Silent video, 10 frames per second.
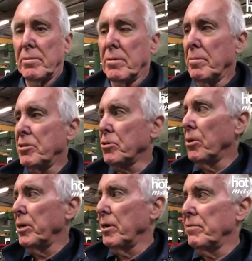the
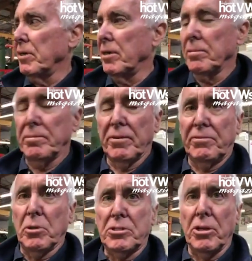majority of the
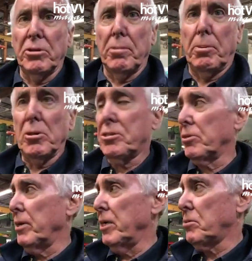4-cylinder Porsche
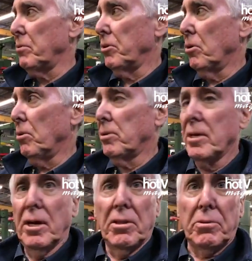cranks for the old
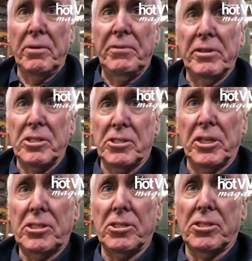356s
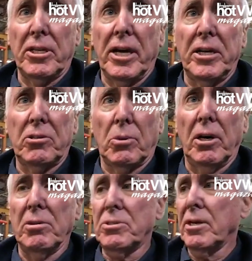and
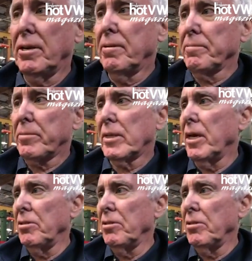912s.